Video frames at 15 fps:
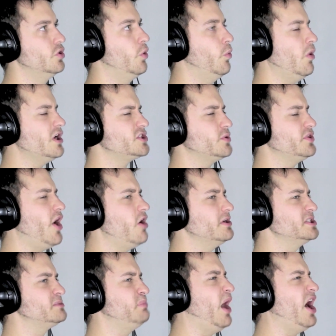What's with all
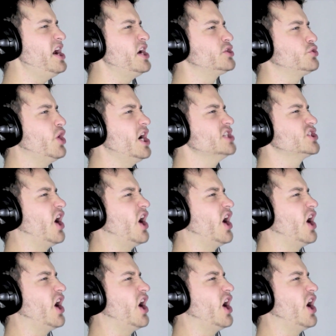these bloody trees?